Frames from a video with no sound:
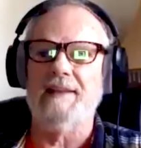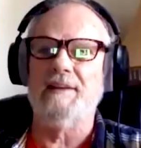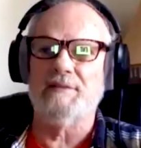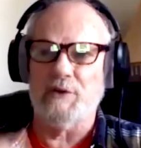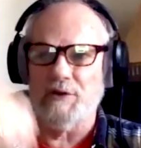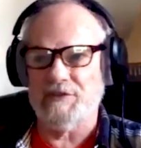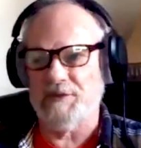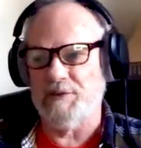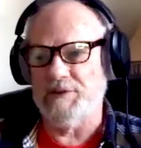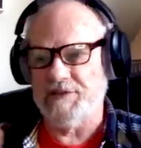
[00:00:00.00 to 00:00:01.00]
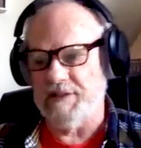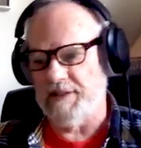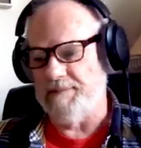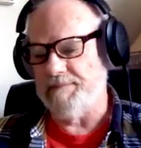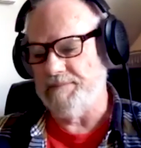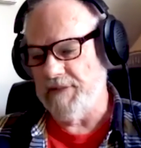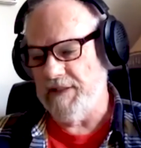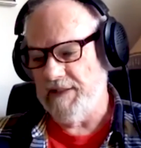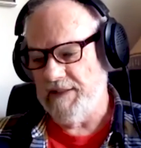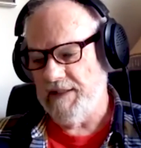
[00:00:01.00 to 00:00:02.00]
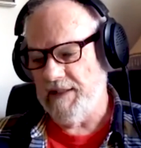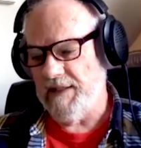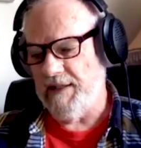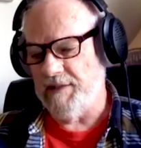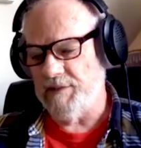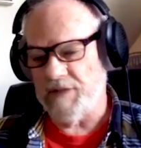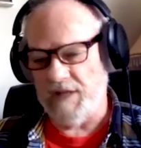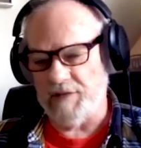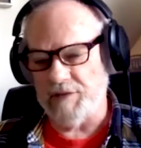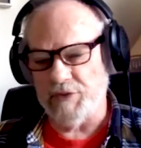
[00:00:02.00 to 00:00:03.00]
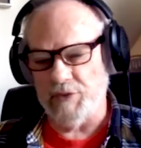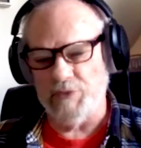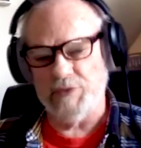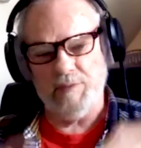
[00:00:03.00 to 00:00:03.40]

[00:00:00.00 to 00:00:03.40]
then of course it was. Um, uh, I think it was Electric Jewels or